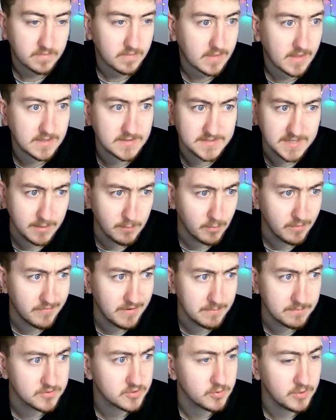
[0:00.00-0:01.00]
Same with
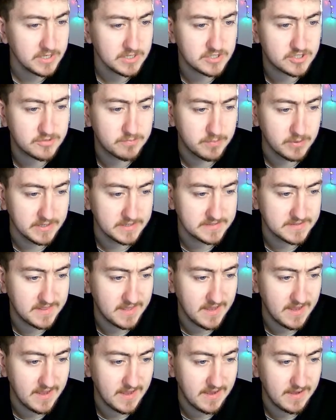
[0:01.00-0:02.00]
Ipswich, but it's
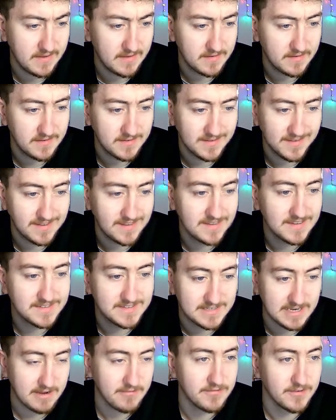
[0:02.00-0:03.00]
there.
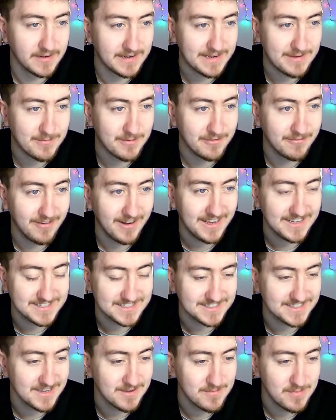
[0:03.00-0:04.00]
Definitely with
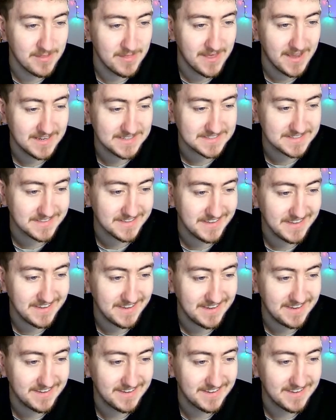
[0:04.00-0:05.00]
Leicester, but that's
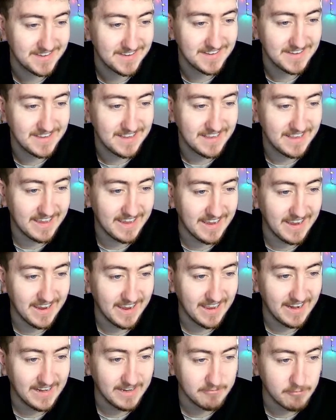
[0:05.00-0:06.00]
there.
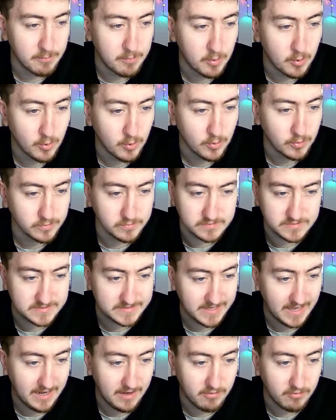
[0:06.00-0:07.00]
Liverpool,
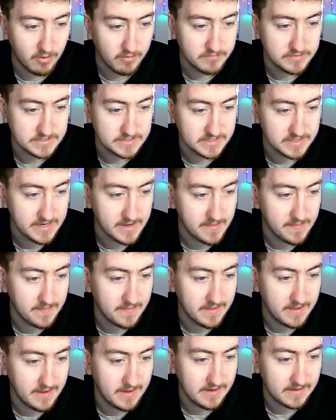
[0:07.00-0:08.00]
Salah obviously in
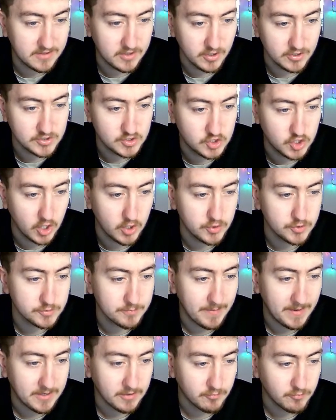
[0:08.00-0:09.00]
there. Curtis Jones
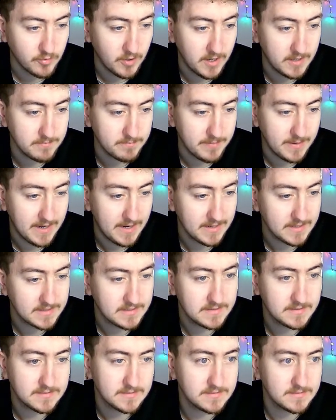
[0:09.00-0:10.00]
back at right
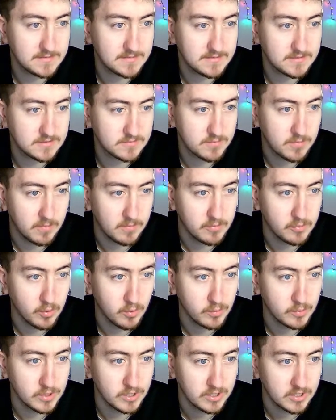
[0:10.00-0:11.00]
back. That's probably what
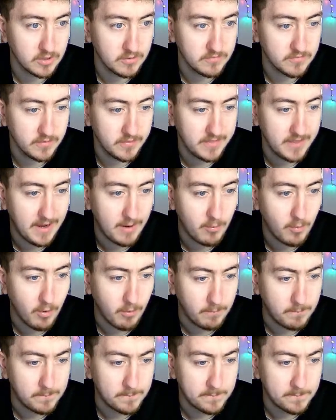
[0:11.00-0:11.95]
we're going to go for that one.